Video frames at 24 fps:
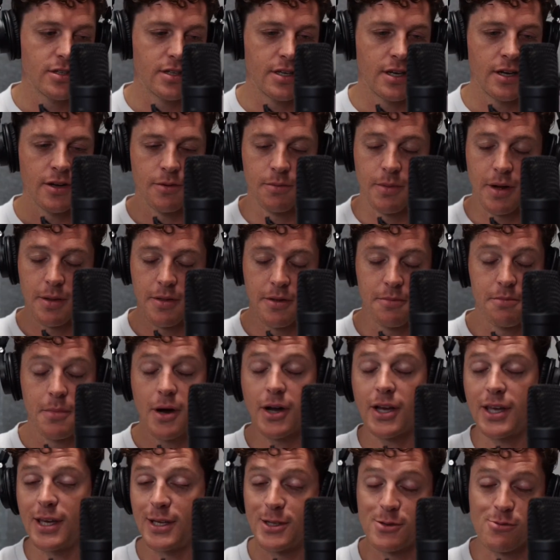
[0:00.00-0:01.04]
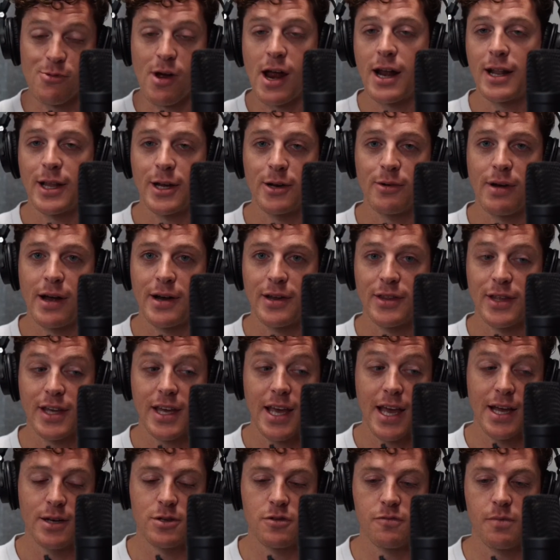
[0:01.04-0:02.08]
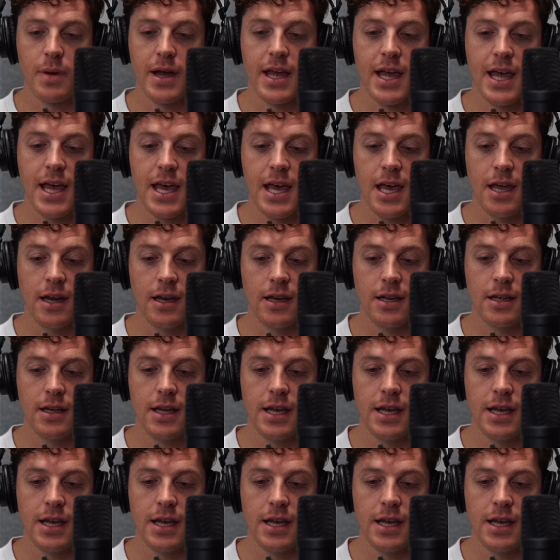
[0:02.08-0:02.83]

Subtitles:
or the monkey is rattling around in the cage of my head,